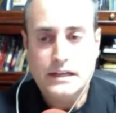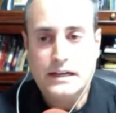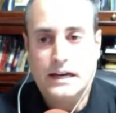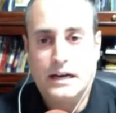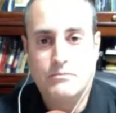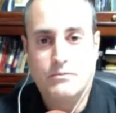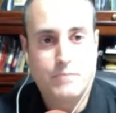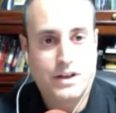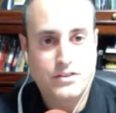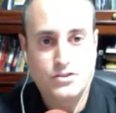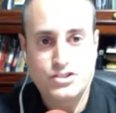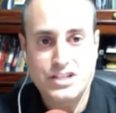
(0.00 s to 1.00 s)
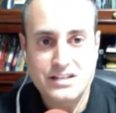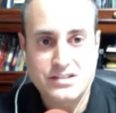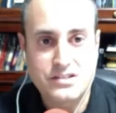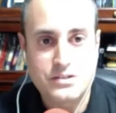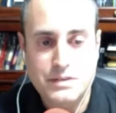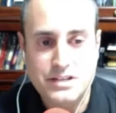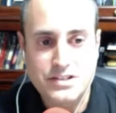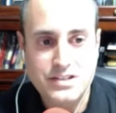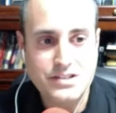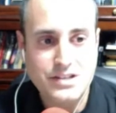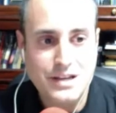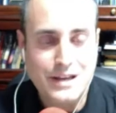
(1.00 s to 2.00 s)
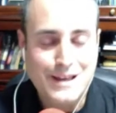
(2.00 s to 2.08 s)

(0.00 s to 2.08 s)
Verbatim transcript: um, by their genus and species.